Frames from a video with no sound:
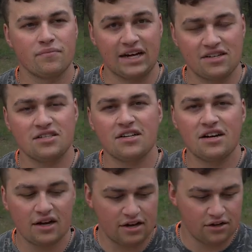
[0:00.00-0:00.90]

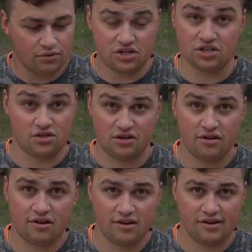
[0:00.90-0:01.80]
latency, which is
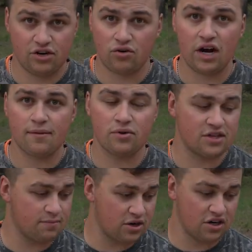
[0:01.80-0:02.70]
incredible,
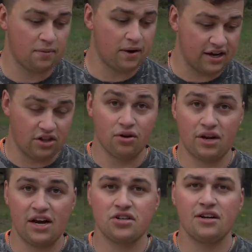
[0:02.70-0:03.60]
especially depending on the
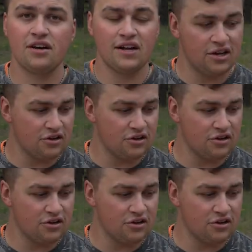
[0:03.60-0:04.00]
location.